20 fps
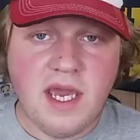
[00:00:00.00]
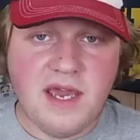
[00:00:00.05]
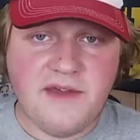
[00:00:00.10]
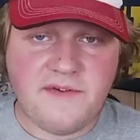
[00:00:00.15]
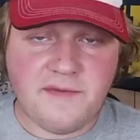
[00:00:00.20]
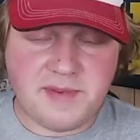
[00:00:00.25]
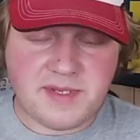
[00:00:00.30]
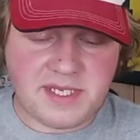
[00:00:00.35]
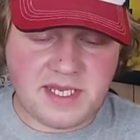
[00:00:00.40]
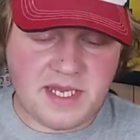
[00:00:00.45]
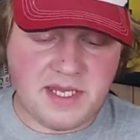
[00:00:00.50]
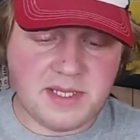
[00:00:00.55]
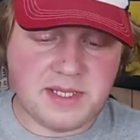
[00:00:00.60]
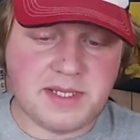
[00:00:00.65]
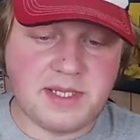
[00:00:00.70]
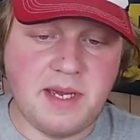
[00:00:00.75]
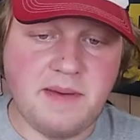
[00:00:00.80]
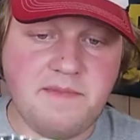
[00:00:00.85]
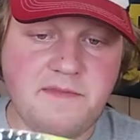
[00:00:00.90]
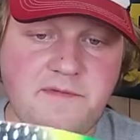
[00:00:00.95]
If I'm seeing
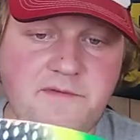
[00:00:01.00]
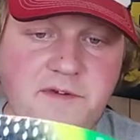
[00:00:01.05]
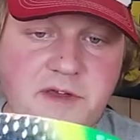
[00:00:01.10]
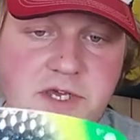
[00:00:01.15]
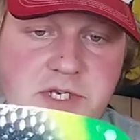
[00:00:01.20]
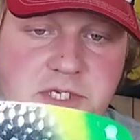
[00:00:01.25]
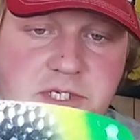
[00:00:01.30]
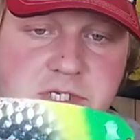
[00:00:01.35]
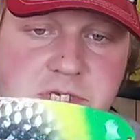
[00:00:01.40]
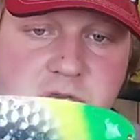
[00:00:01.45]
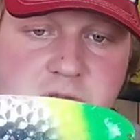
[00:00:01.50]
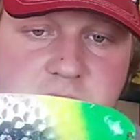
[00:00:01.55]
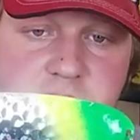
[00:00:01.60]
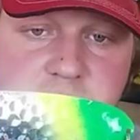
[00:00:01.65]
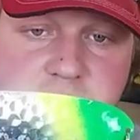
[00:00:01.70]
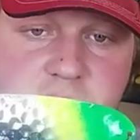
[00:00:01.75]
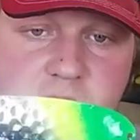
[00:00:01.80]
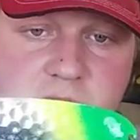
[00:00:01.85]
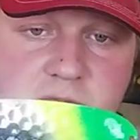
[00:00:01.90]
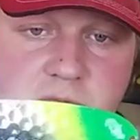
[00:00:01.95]
some fish
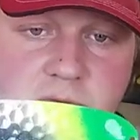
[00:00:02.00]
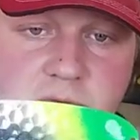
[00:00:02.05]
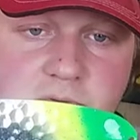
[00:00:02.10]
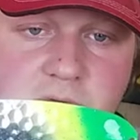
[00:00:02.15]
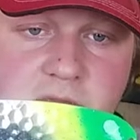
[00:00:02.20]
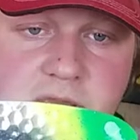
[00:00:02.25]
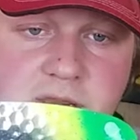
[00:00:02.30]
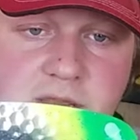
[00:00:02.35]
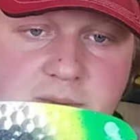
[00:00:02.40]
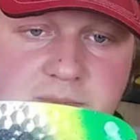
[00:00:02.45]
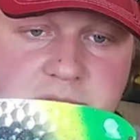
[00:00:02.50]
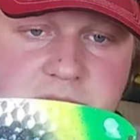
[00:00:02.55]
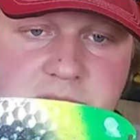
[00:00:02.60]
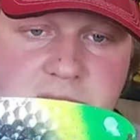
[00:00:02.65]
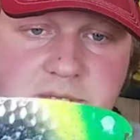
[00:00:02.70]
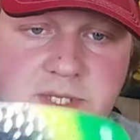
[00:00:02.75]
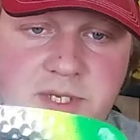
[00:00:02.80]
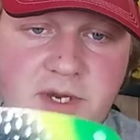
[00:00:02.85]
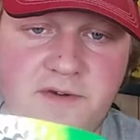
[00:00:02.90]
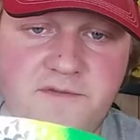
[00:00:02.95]
trail right up to
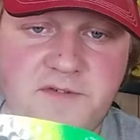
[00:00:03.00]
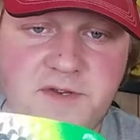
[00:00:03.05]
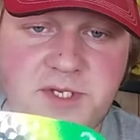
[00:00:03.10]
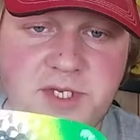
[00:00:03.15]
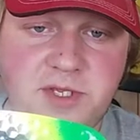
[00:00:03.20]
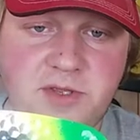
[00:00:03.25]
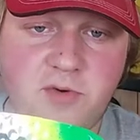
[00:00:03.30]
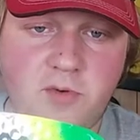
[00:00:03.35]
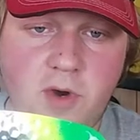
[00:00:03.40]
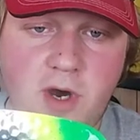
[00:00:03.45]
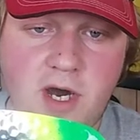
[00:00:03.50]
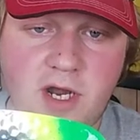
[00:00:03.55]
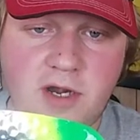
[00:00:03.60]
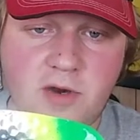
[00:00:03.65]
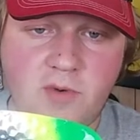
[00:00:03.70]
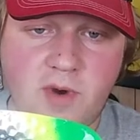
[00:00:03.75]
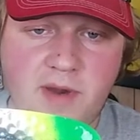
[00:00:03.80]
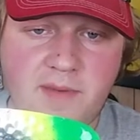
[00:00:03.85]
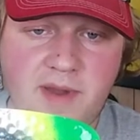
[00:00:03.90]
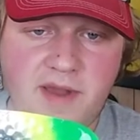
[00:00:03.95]
the surface of the
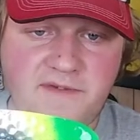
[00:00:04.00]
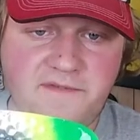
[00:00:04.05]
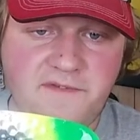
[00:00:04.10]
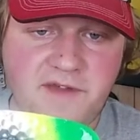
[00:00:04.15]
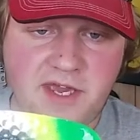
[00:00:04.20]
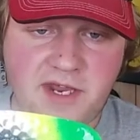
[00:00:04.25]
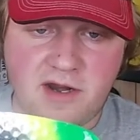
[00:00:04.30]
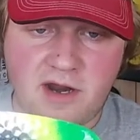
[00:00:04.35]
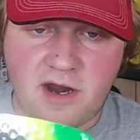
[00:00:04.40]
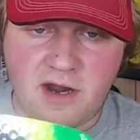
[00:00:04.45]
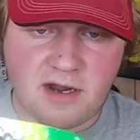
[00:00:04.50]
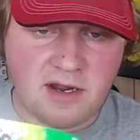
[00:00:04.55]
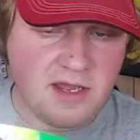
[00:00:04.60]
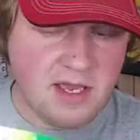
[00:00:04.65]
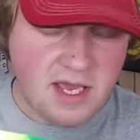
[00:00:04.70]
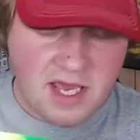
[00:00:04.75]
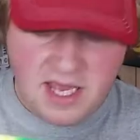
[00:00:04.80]
water where my feet are,